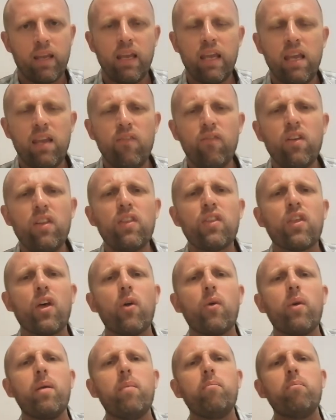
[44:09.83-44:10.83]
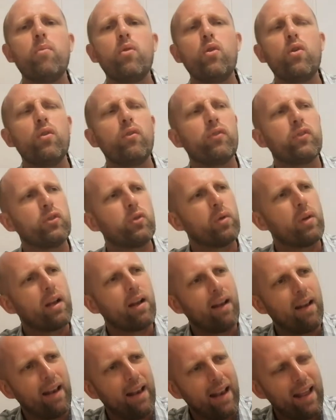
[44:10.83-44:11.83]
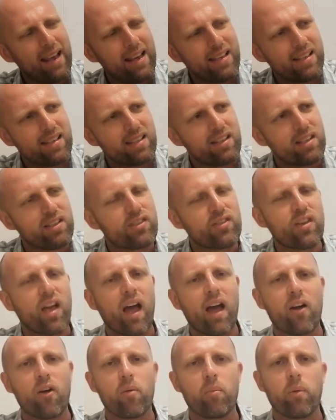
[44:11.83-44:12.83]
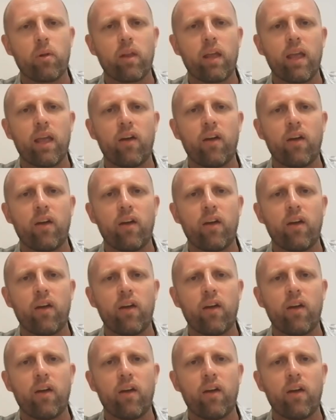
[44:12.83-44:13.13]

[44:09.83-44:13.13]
Even though he moved to a less desirable